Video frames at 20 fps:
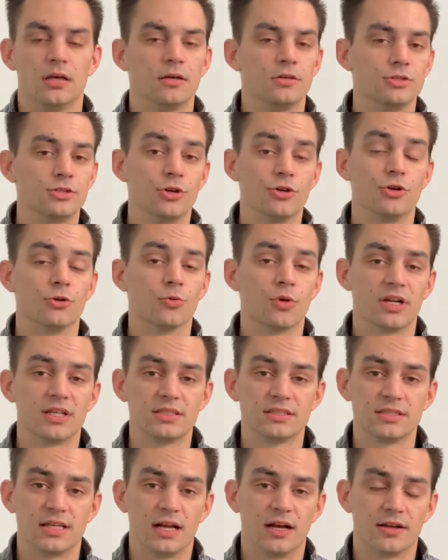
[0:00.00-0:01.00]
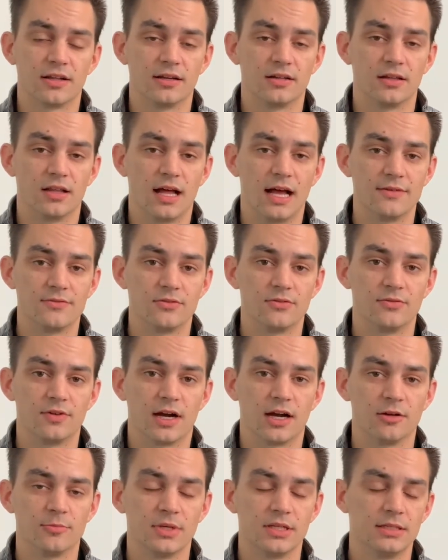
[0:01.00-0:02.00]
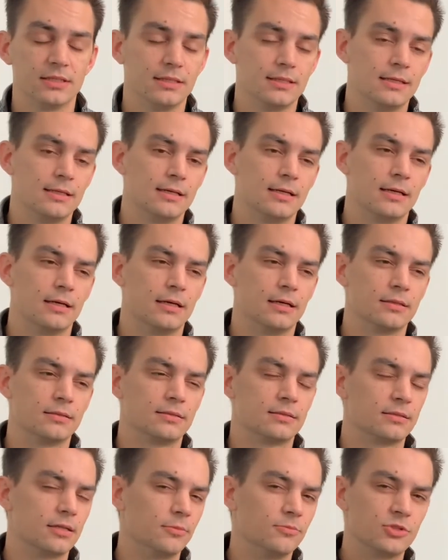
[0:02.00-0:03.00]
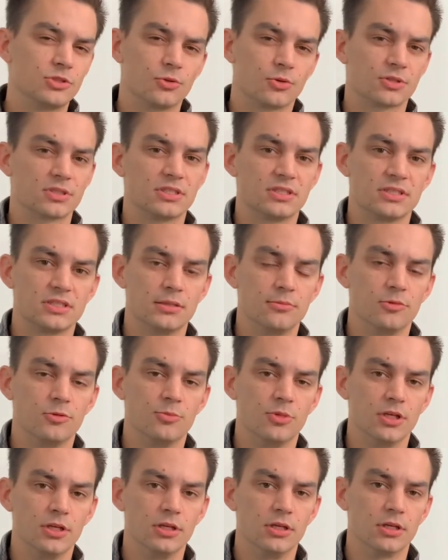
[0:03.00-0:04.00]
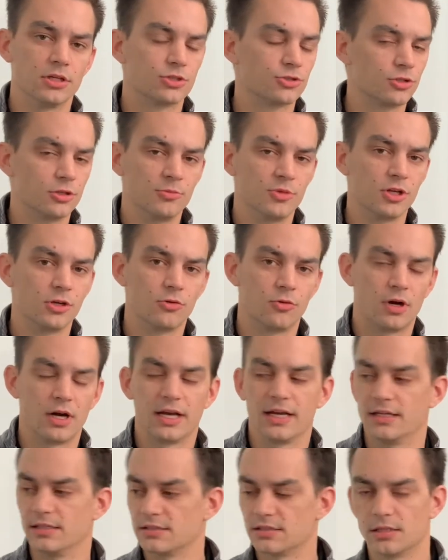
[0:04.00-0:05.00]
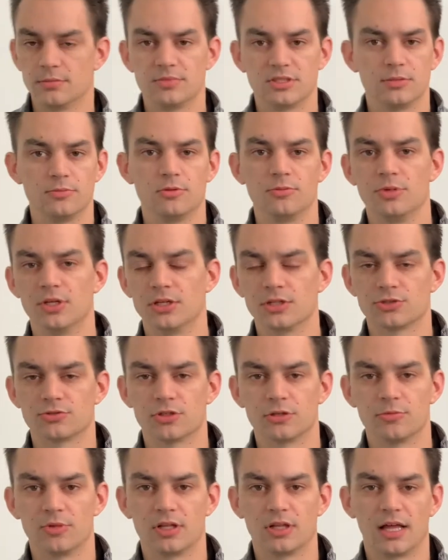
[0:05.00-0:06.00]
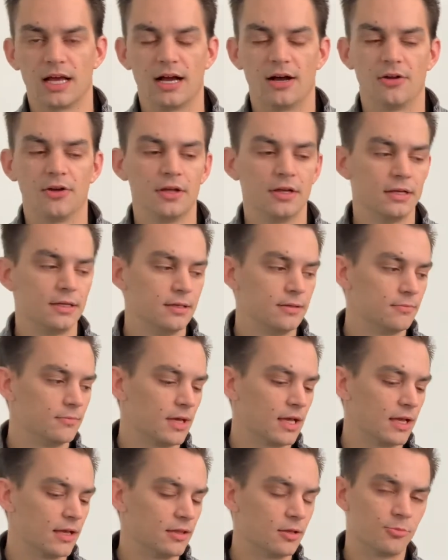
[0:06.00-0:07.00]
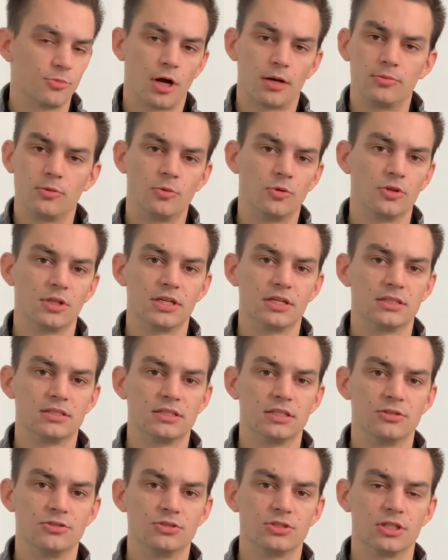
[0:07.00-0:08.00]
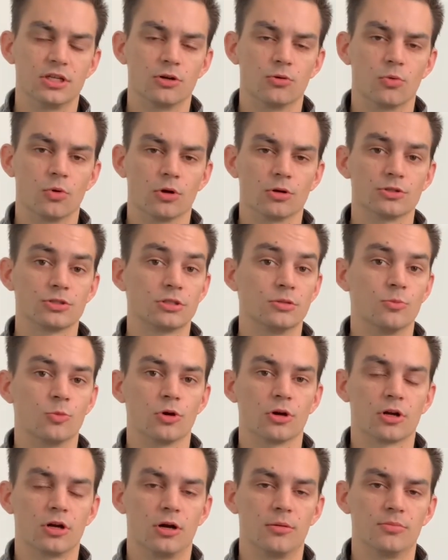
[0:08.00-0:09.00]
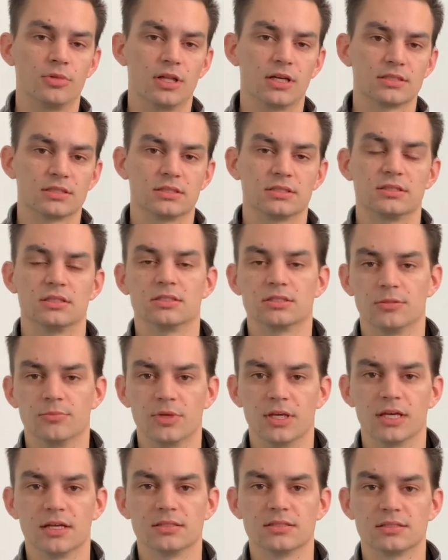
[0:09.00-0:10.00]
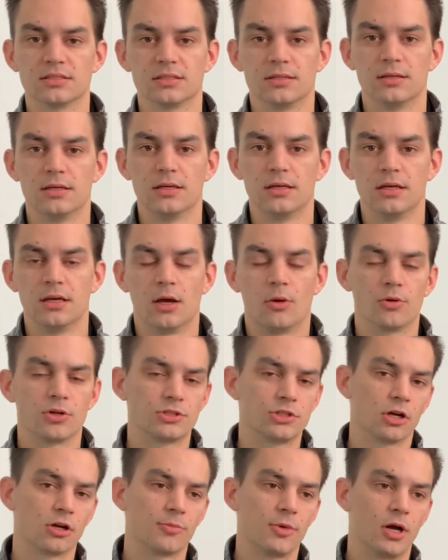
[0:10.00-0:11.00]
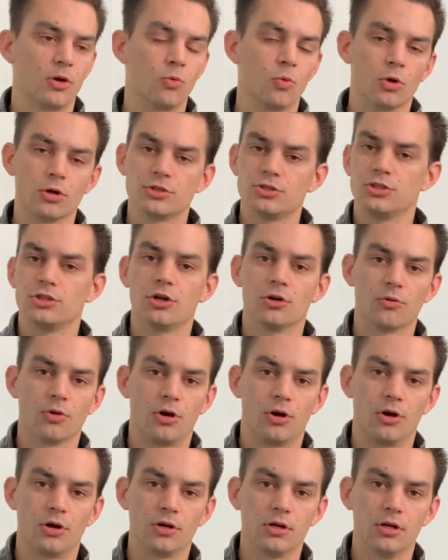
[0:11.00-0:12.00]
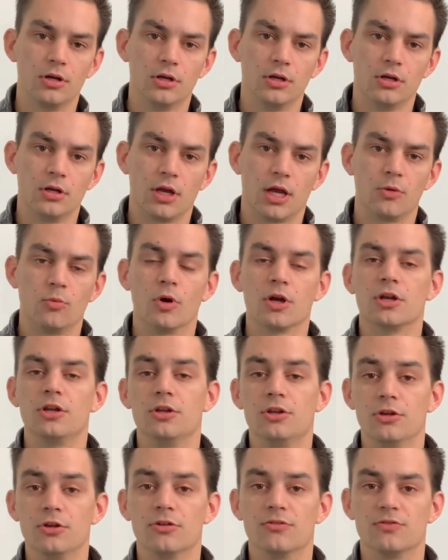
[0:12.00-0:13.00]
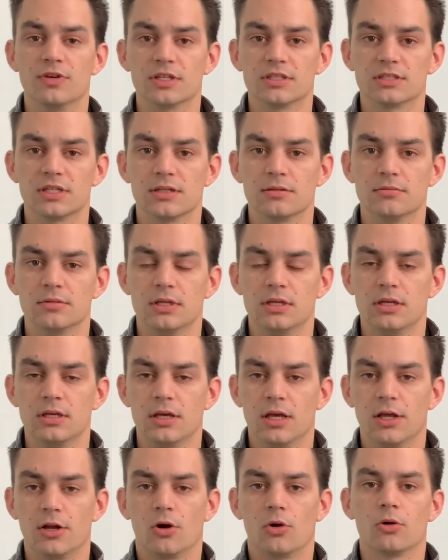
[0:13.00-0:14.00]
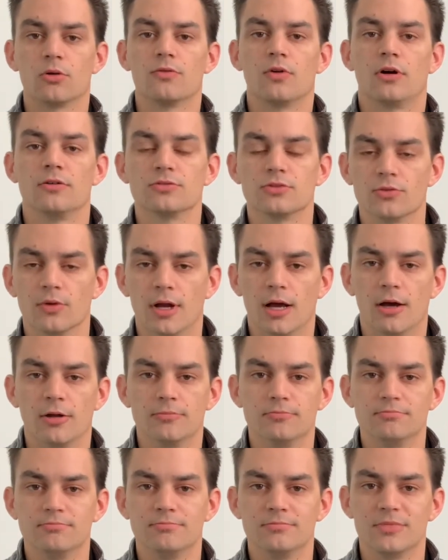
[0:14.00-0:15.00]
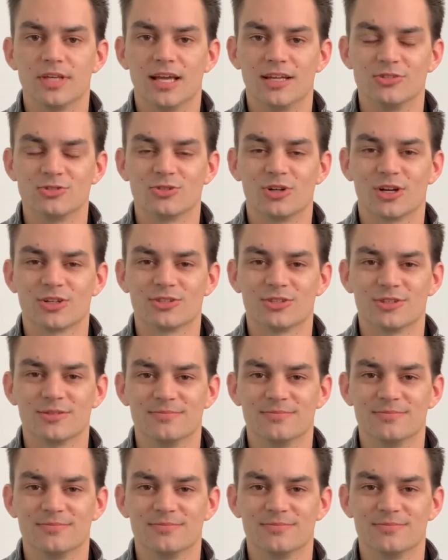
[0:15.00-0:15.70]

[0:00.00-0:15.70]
So you're running sound in a live environment. Some sources seem to be extremely quiet, some seem to be extremely loud, and the problem only continues to get worse the more complex the system gets. I want to talk about where did you go wrong and what can you do to fix it. It all revolves around gain structure.